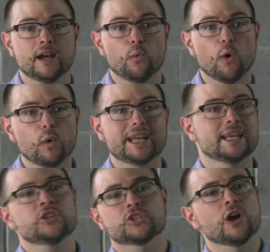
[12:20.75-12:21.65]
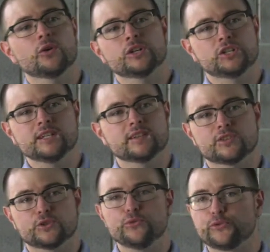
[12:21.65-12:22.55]
we can just go to
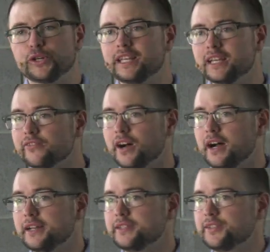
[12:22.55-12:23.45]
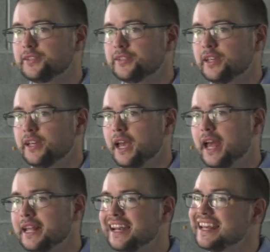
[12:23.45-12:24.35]
Jesus to forgive us,
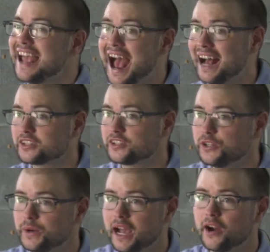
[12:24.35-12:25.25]
and he has to do it.